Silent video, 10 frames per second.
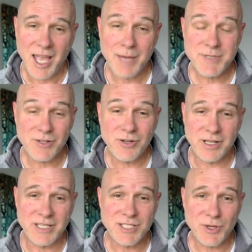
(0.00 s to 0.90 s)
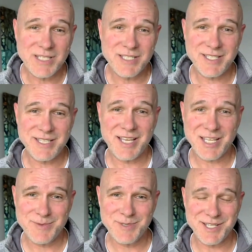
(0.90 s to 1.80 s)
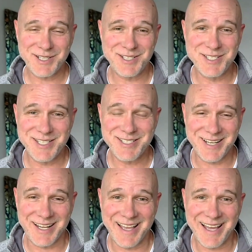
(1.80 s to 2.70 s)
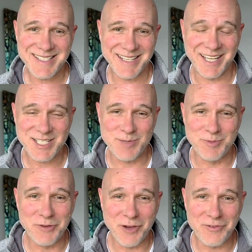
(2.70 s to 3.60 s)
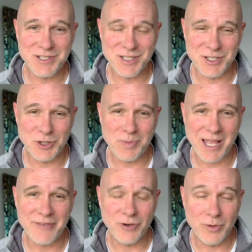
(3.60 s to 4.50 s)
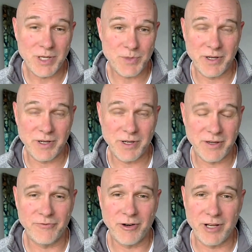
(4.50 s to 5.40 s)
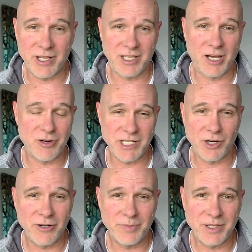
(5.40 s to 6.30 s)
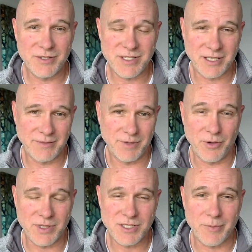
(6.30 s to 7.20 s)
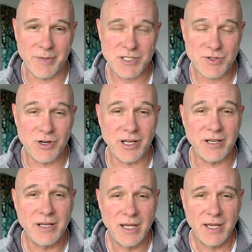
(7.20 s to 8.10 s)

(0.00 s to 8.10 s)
Absolutely. So existing customers are consistently asking us to move over to the new platform, which we're very encouraging of because, it's so much stronger.